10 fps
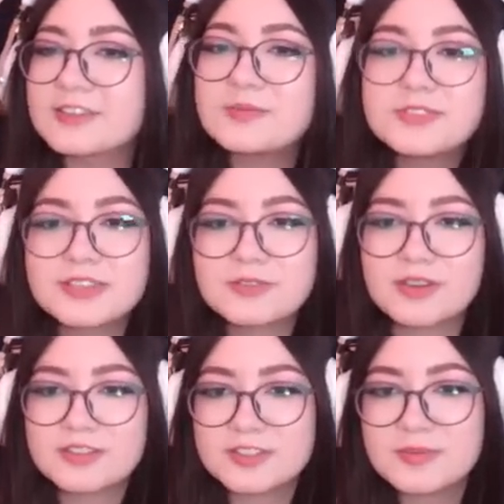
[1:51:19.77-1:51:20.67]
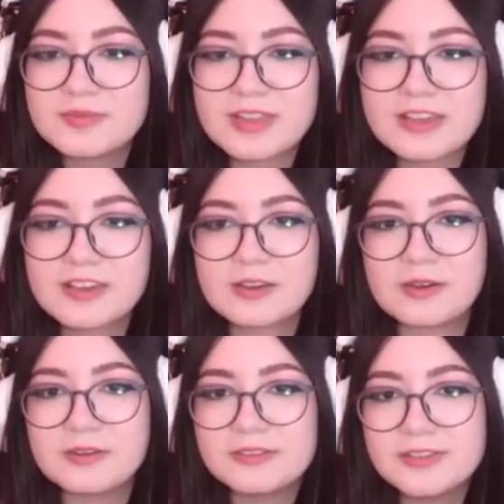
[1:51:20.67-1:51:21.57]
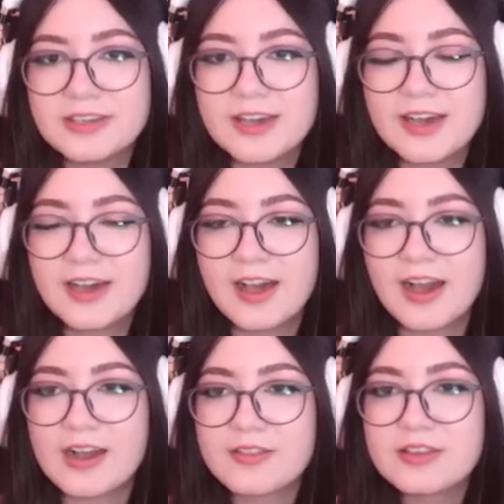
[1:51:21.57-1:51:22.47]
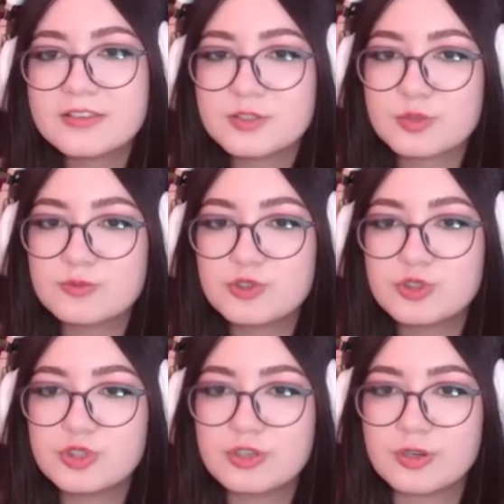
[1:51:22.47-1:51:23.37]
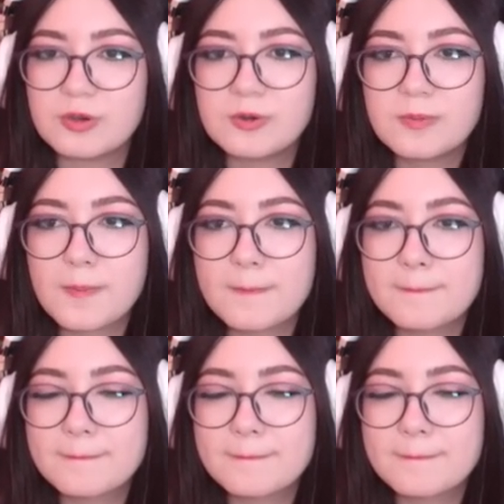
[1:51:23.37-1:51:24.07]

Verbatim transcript: the custom designs are awesome. Thank you. I think so too.